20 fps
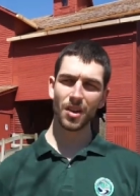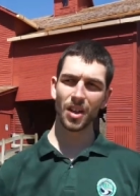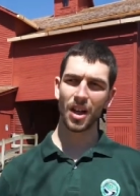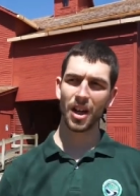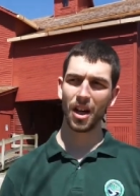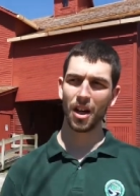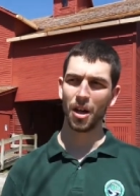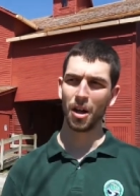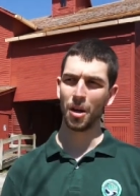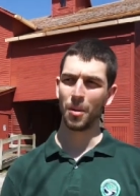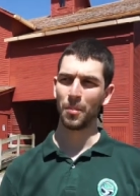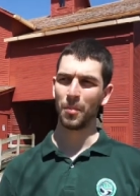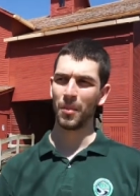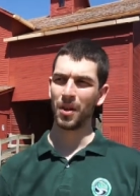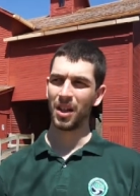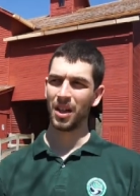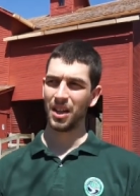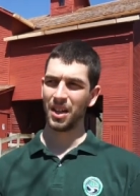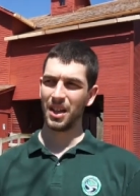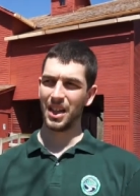
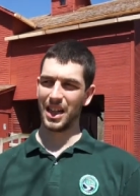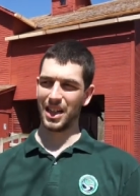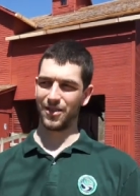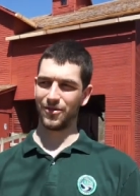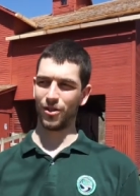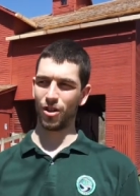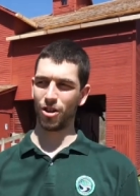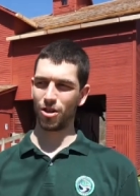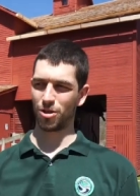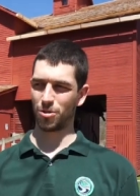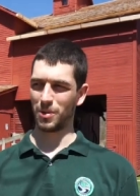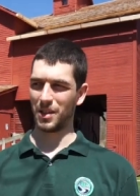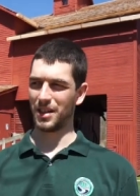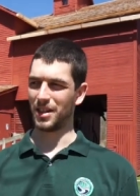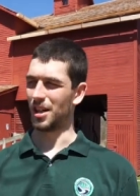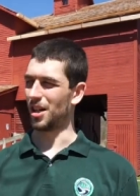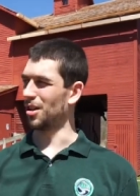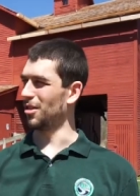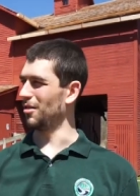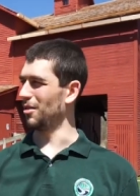As far as we
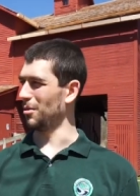know,